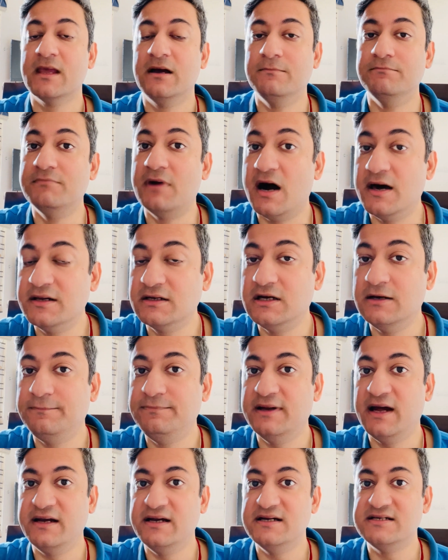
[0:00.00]
Maraka
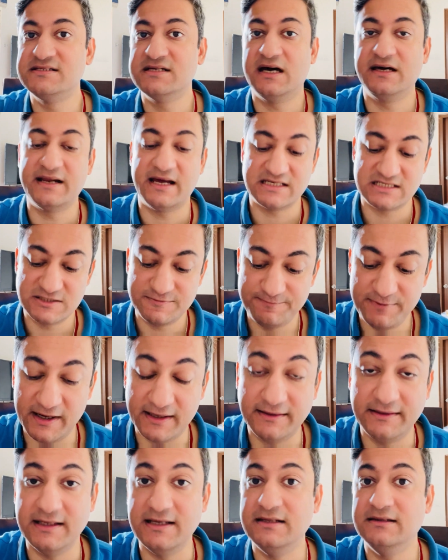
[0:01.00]
planets are
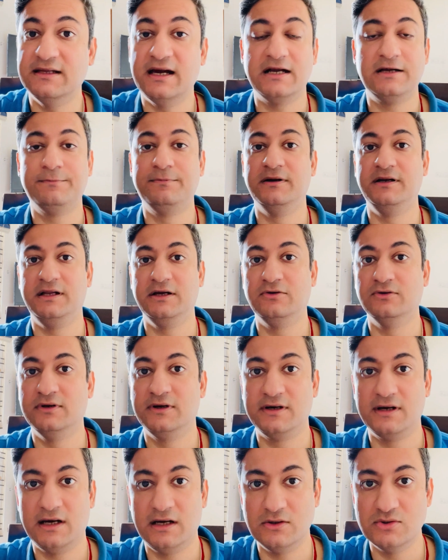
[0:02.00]
aspecting that
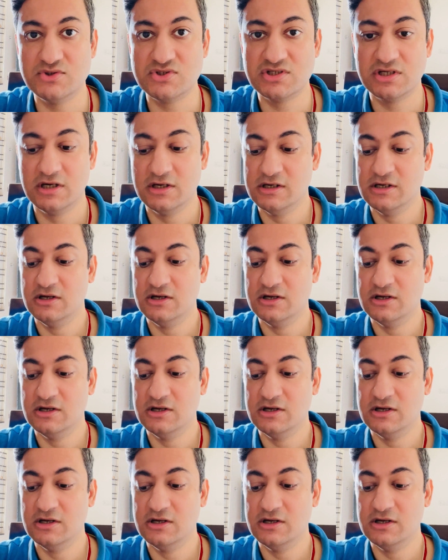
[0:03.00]
particular house.